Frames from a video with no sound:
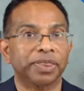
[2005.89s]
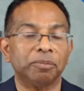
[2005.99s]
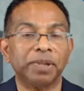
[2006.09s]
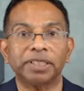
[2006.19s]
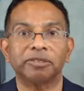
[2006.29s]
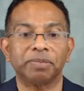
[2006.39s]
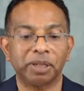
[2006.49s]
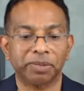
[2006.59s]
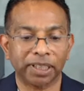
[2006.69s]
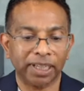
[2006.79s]
mix of
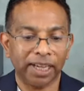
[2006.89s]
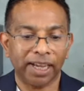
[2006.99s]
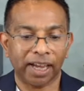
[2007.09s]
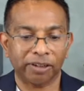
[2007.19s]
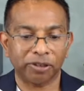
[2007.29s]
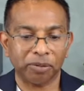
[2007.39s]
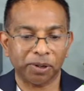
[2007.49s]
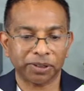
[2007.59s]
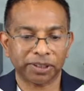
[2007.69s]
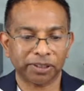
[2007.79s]
people.
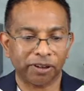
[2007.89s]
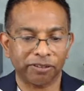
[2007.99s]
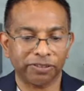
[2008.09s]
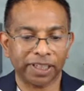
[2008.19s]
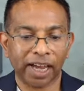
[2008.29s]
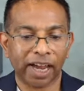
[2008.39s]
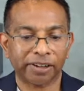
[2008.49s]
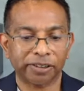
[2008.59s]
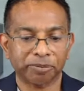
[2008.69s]
Robots or VR?